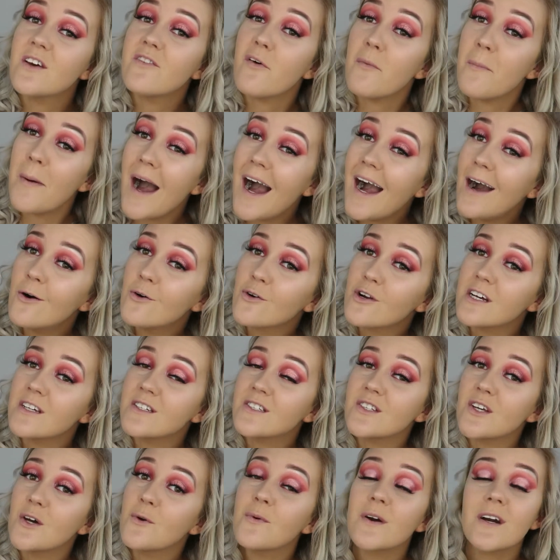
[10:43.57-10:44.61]
over powder,
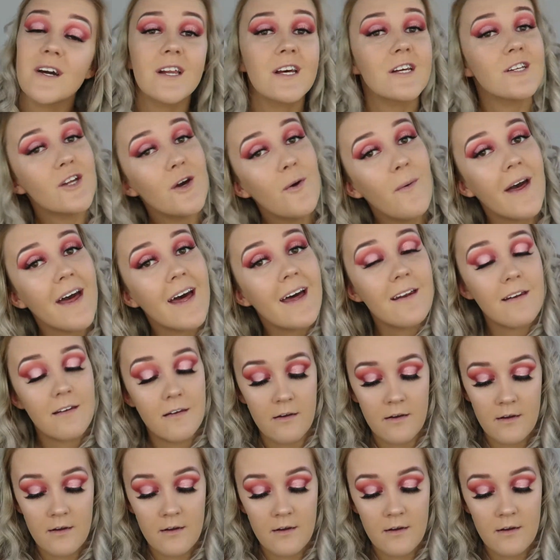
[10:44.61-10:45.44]
so we're gonna do it.